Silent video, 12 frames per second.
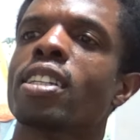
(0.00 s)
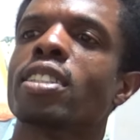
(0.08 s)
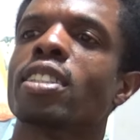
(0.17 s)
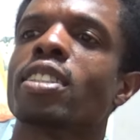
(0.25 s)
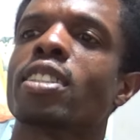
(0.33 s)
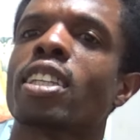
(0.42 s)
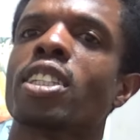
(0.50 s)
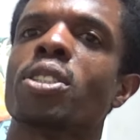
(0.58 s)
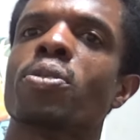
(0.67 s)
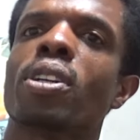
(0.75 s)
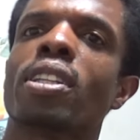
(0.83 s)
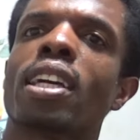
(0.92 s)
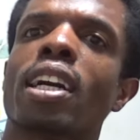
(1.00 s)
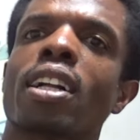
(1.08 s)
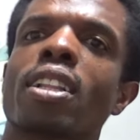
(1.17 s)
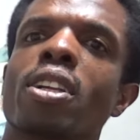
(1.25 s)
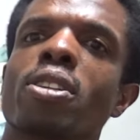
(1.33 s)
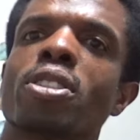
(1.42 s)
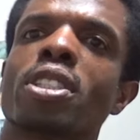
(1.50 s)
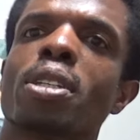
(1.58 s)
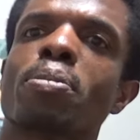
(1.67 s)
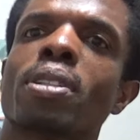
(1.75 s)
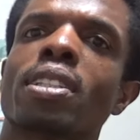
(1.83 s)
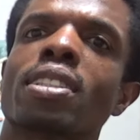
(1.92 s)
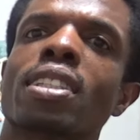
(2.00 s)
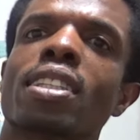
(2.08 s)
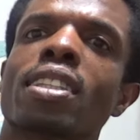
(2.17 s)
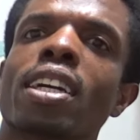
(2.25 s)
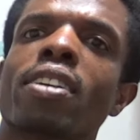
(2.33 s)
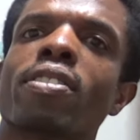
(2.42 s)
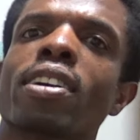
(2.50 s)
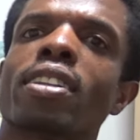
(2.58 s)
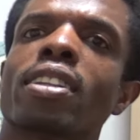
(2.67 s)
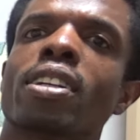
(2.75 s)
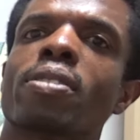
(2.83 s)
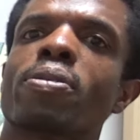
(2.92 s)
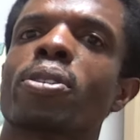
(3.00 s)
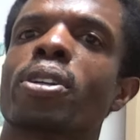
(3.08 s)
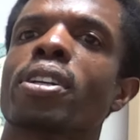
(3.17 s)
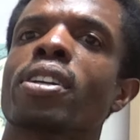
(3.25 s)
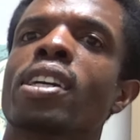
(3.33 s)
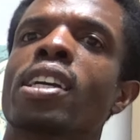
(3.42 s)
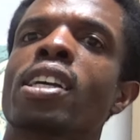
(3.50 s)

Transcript: Just in case you want that close up, let's get that right there for you.